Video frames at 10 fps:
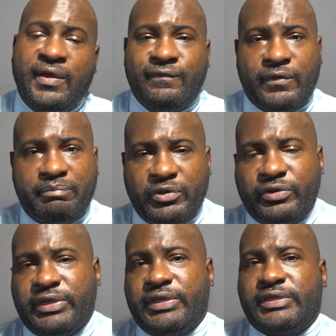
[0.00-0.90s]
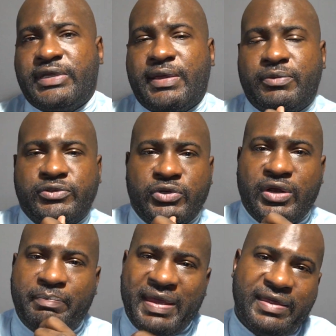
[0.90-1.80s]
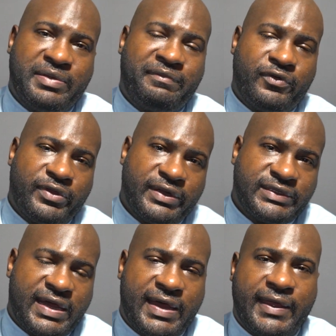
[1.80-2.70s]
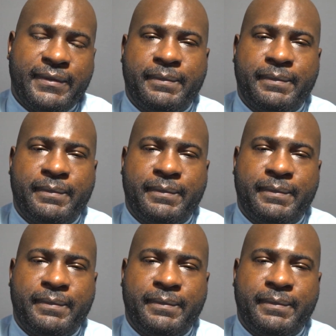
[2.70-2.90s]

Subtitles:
for building the tables. You're going to pay them for their time.